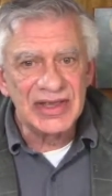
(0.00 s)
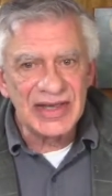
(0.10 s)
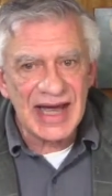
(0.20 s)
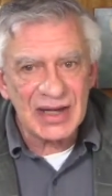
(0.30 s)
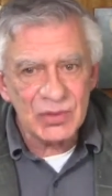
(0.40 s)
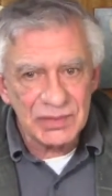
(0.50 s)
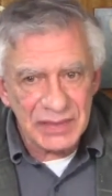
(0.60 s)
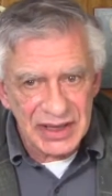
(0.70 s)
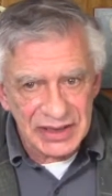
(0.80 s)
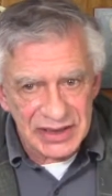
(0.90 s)
Then that
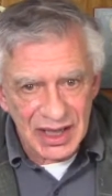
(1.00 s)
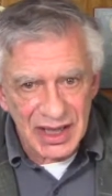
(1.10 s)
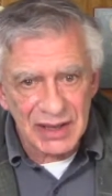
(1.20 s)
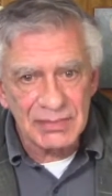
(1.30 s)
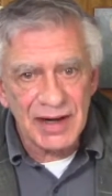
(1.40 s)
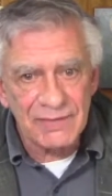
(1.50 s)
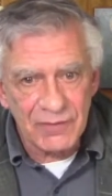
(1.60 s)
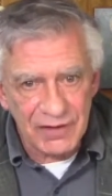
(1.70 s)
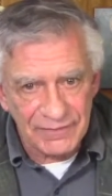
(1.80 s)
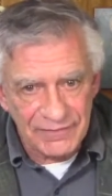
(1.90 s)
would be a time
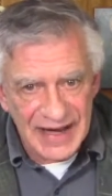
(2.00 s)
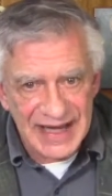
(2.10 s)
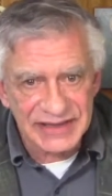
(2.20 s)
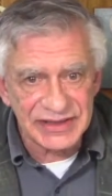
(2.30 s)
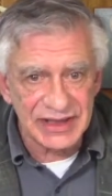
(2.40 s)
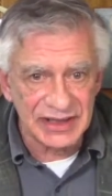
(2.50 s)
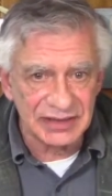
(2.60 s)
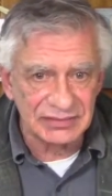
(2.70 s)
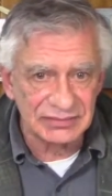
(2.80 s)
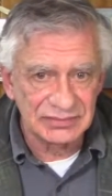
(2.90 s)
for fasting.